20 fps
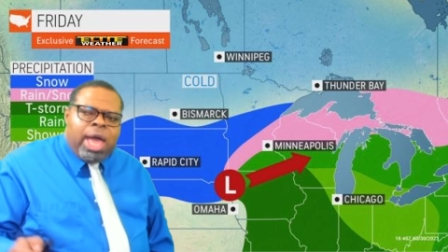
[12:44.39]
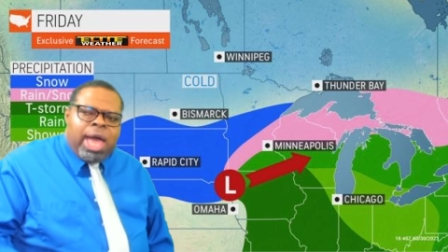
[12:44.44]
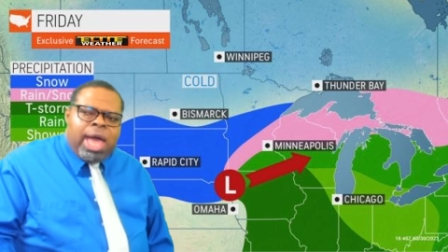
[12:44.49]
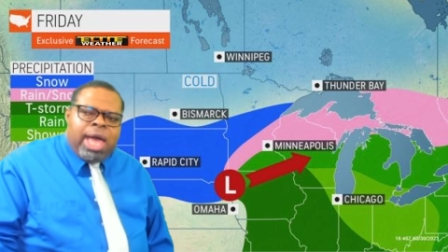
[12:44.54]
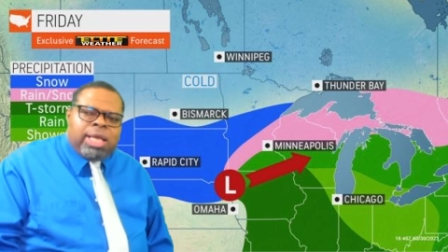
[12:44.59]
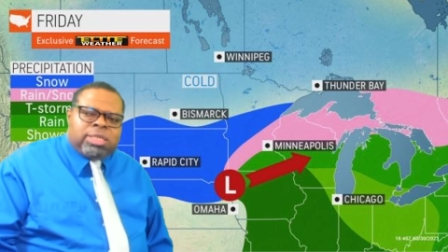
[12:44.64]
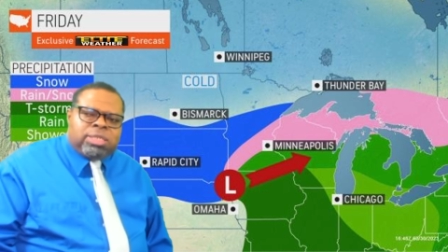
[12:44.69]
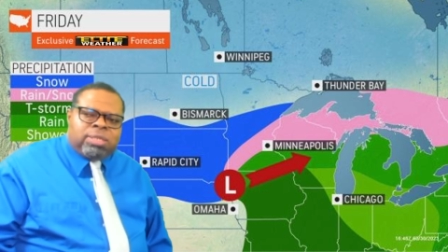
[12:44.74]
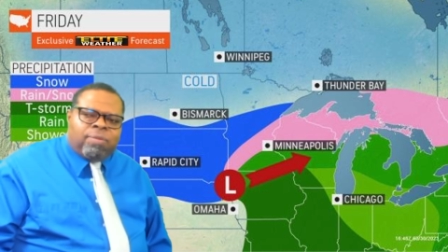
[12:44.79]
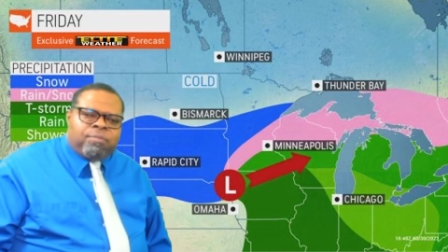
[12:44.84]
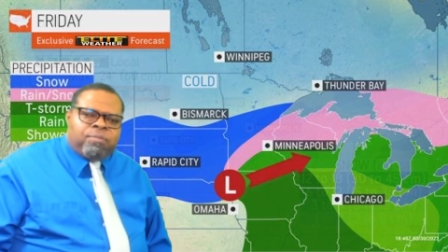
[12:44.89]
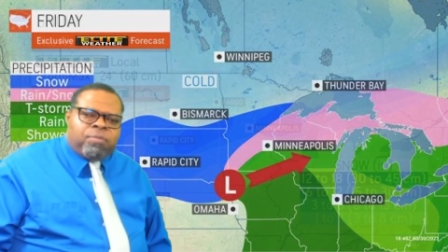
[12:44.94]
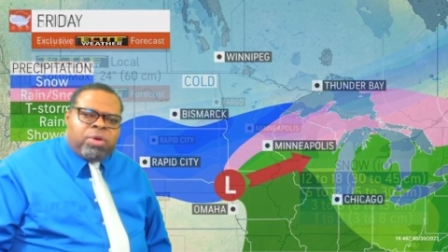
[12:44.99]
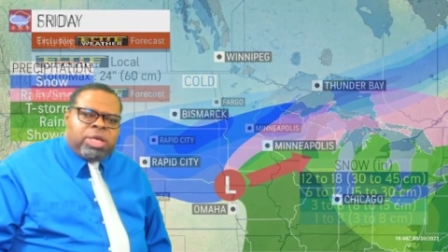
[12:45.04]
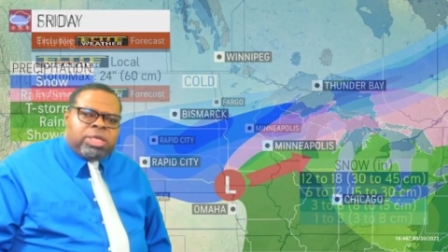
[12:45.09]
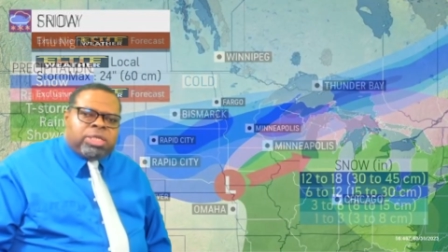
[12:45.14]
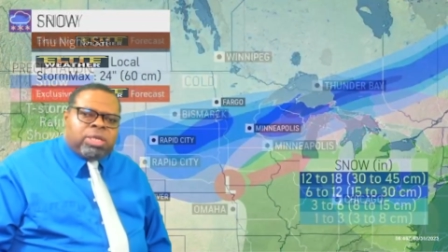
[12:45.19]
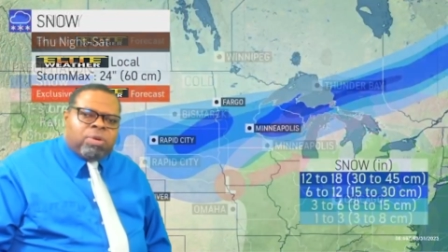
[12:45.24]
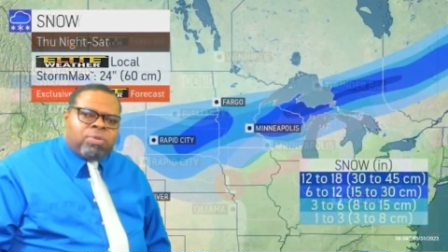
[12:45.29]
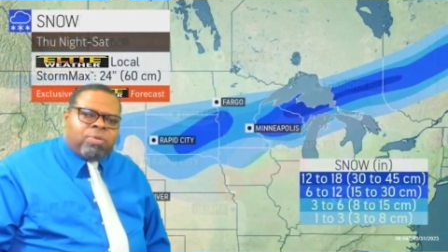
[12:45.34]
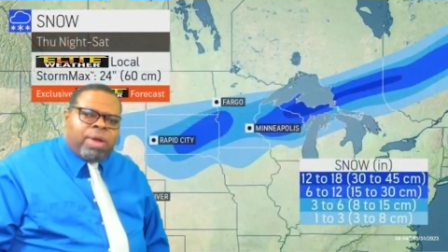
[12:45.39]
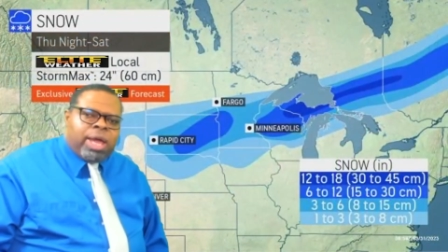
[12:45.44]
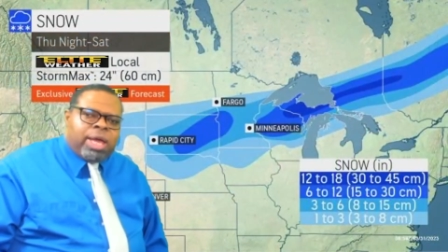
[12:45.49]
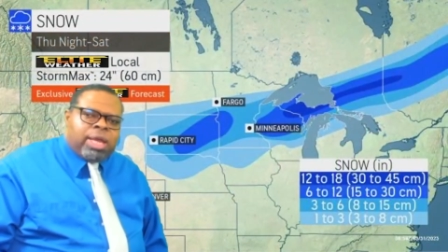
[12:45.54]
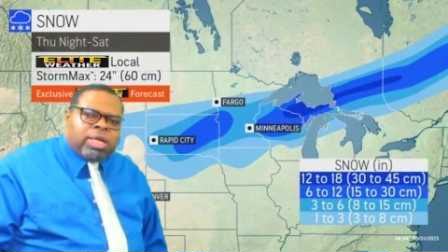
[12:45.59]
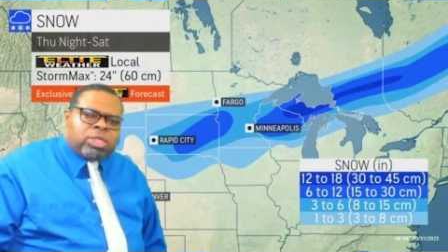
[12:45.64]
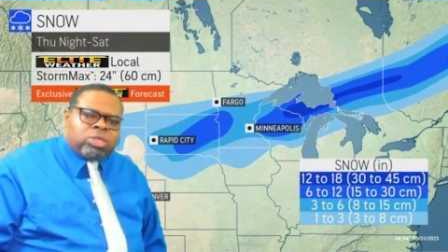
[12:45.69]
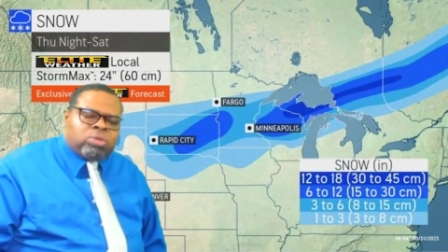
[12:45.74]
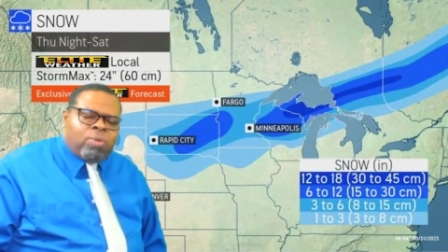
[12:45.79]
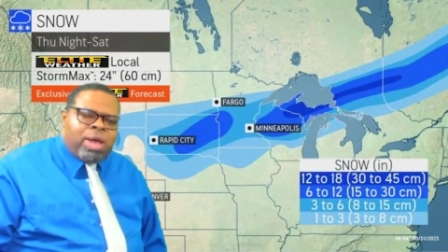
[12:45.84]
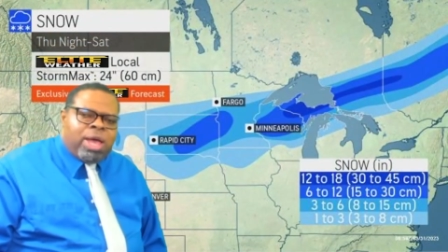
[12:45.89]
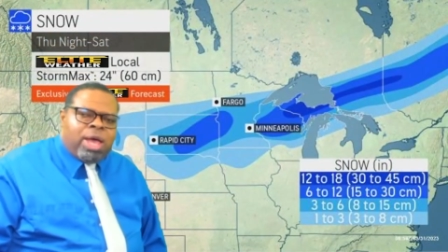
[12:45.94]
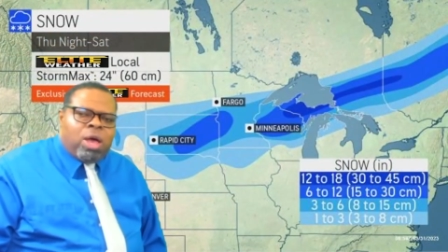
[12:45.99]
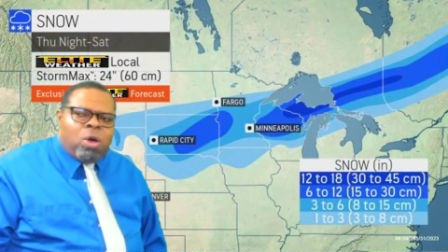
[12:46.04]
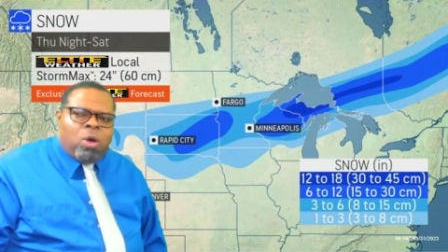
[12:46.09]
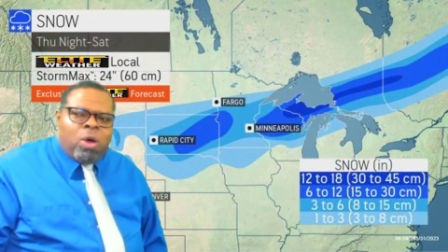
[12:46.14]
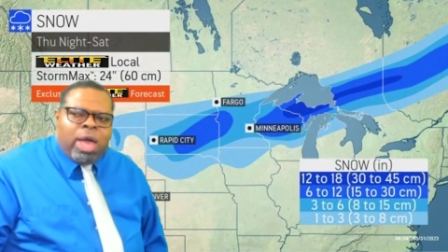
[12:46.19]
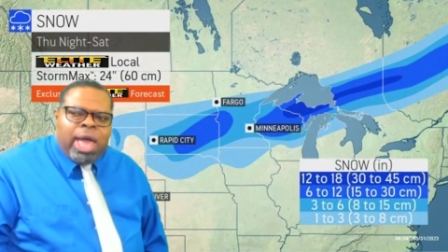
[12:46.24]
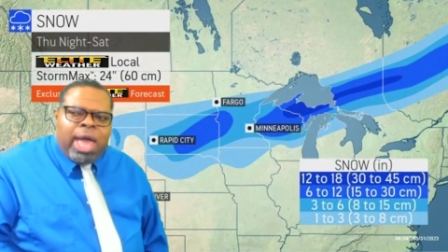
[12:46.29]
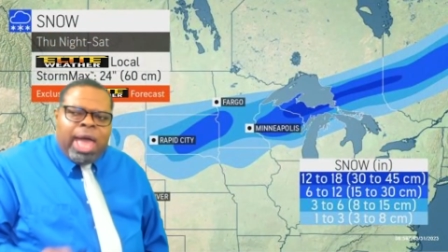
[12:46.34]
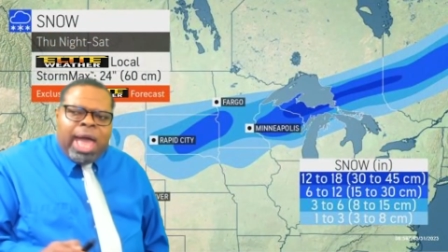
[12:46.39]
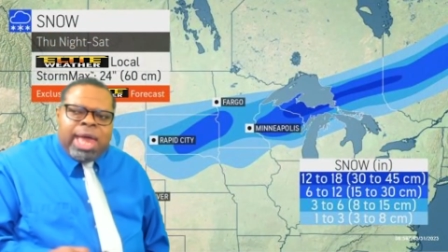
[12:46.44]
and some freezing rain as well,